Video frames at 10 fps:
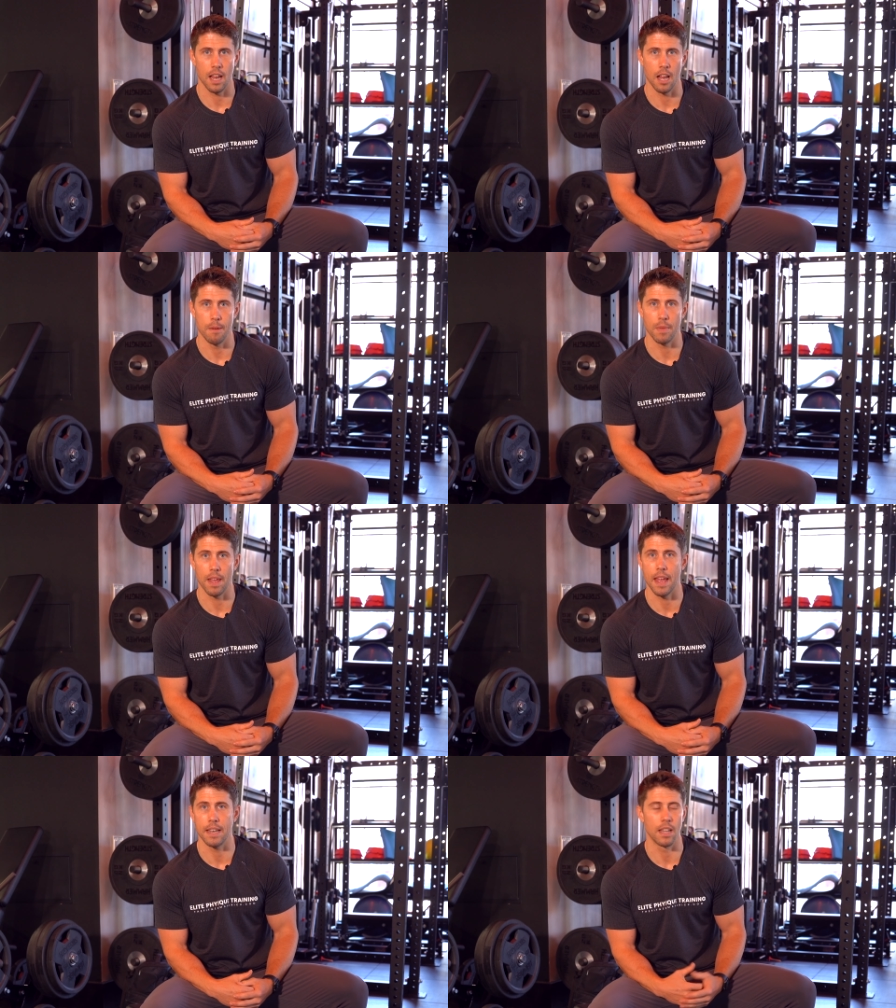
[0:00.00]
Um,
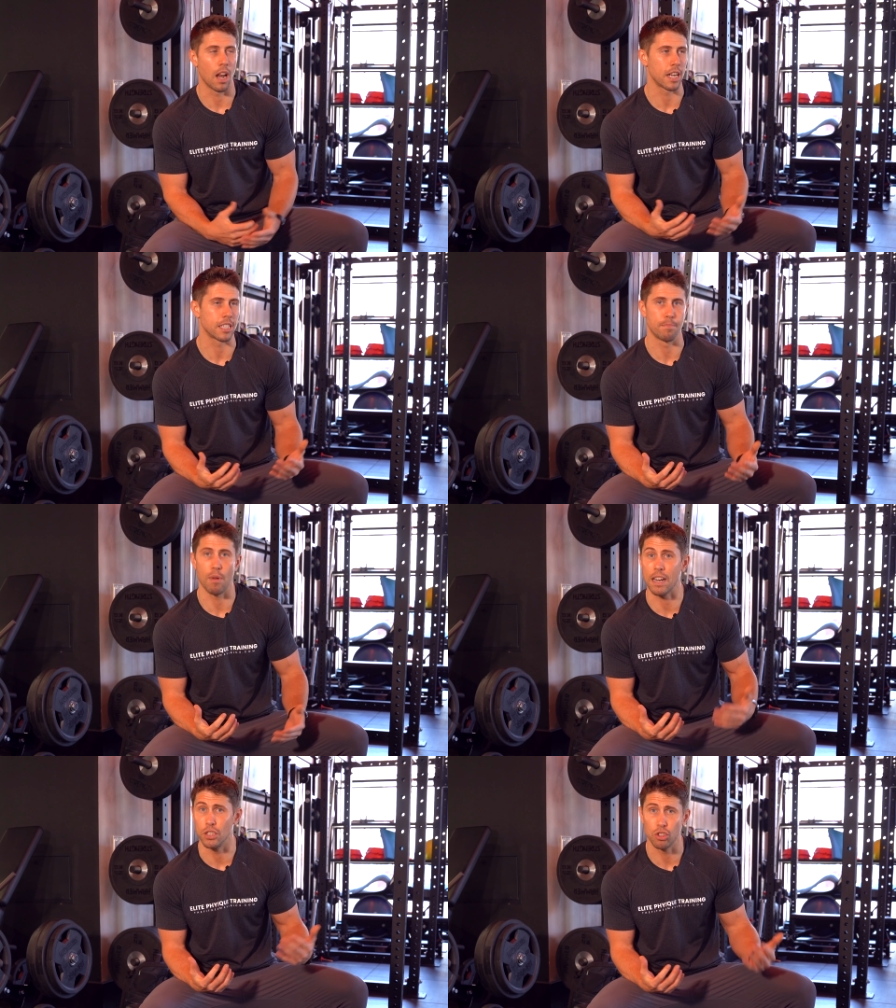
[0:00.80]
and then the likes of
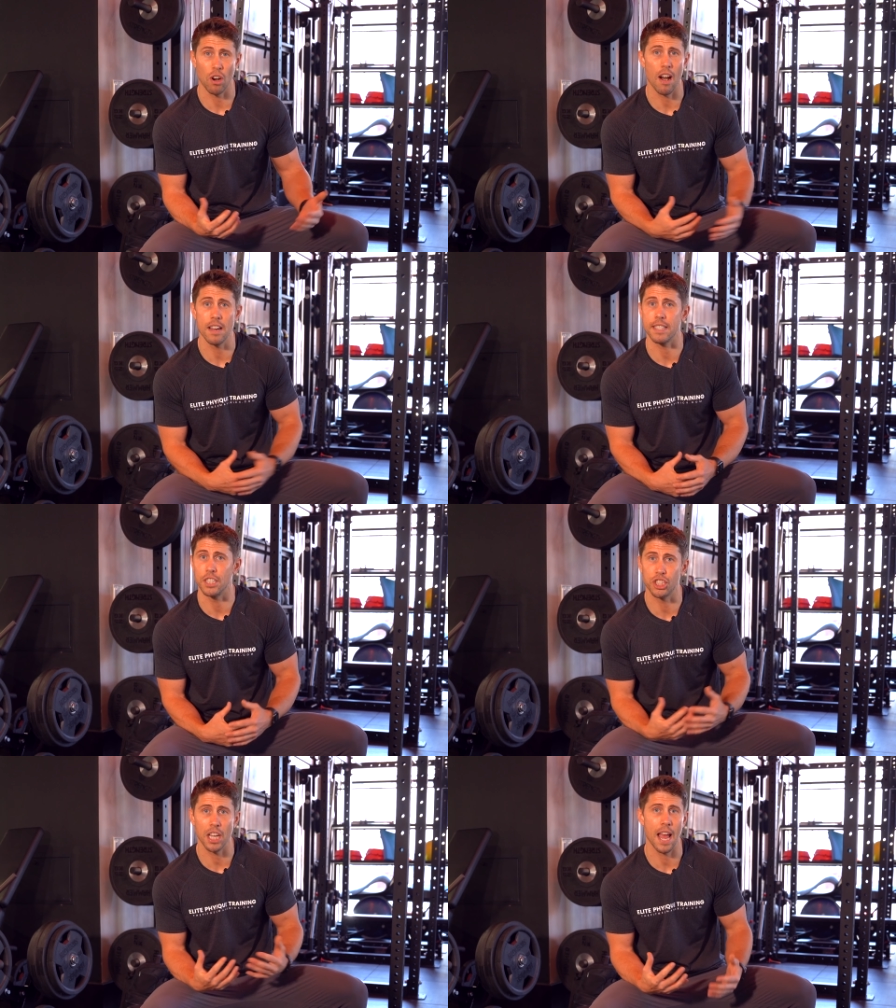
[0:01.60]
Bret Contreras
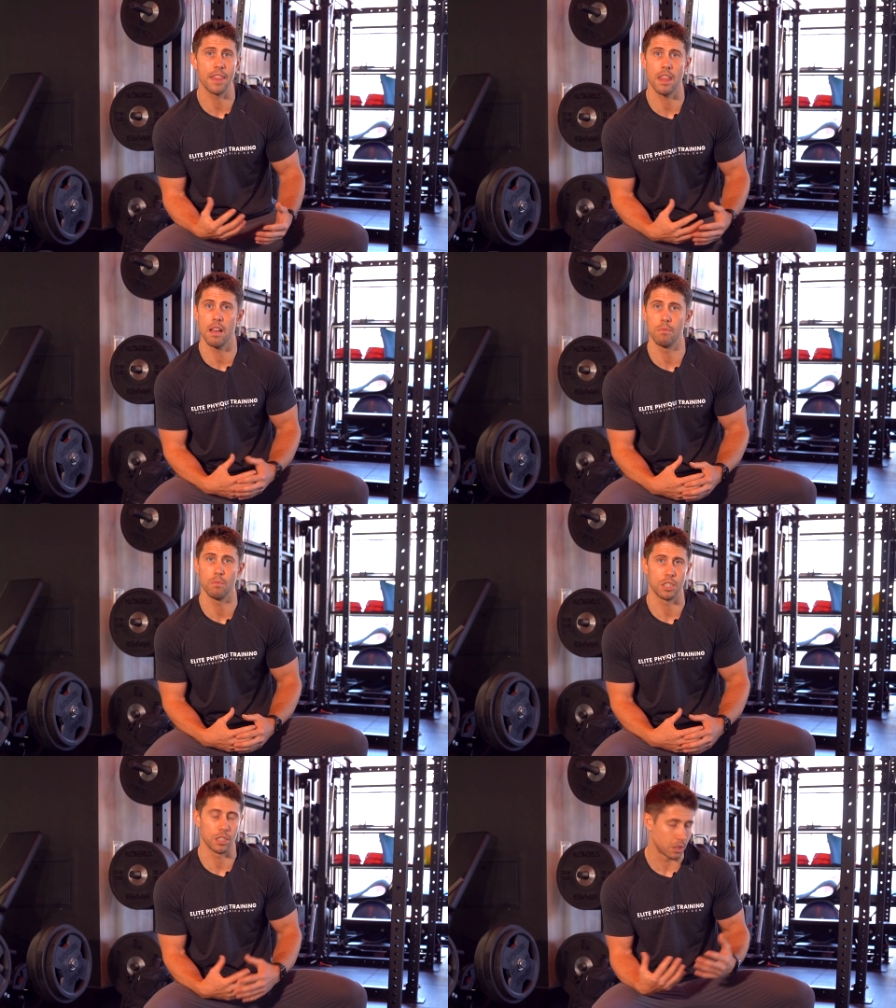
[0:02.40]
had shared them,
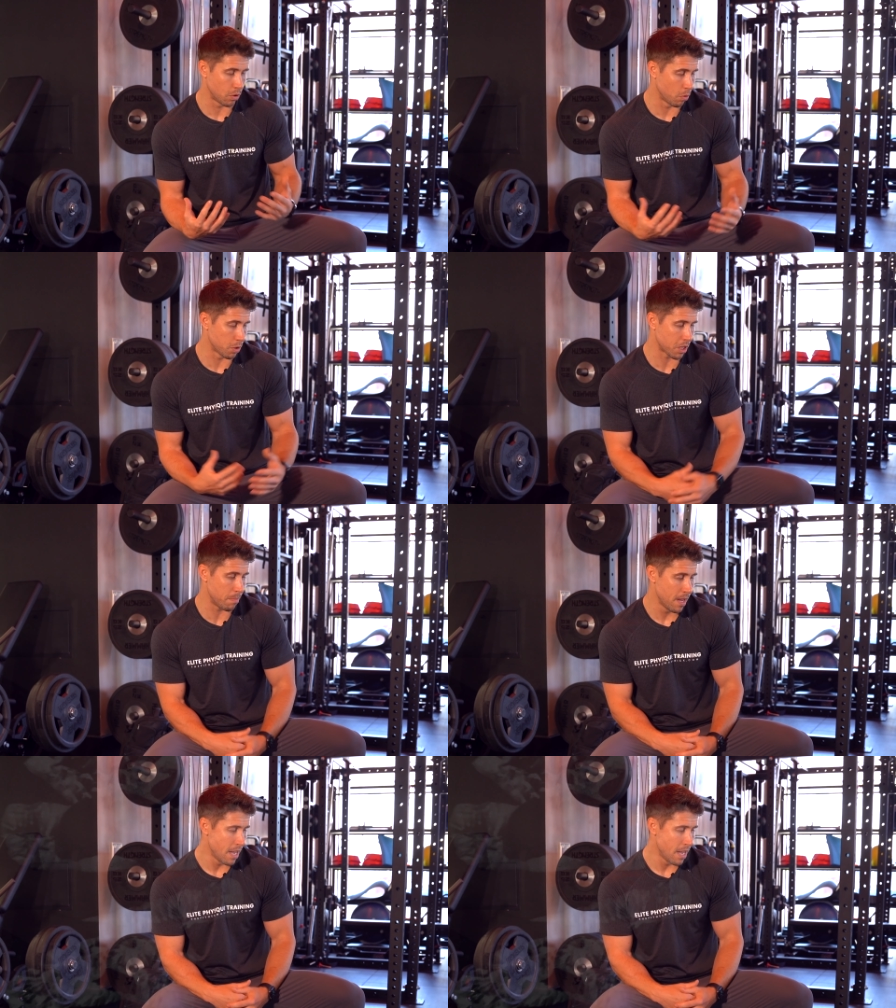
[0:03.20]
which is awesome.